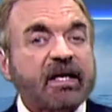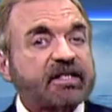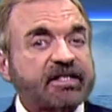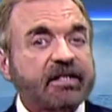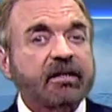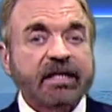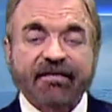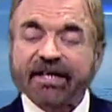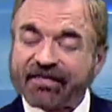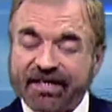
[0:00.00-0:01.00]
Still,
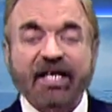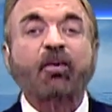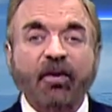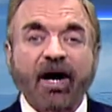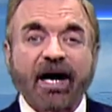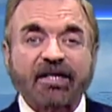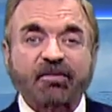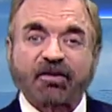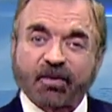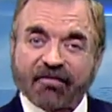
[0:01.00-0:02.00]
even at the equinox
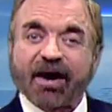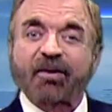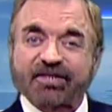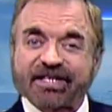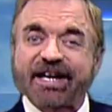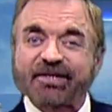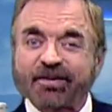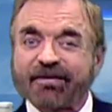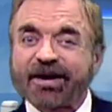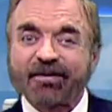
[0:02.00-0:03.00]
with 12 hours day,
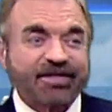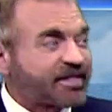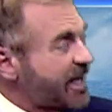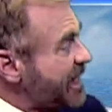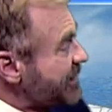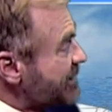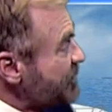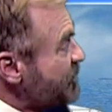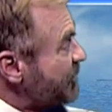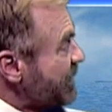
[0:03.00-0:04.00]
12 hours night, the
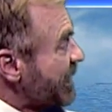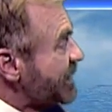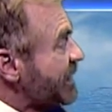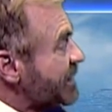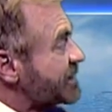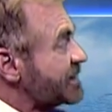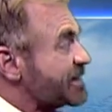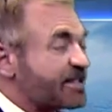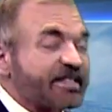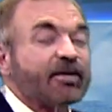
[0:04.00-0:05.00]
UV index is
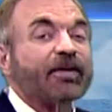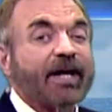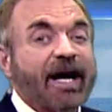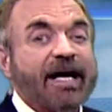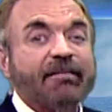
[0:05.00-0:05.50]
still 9.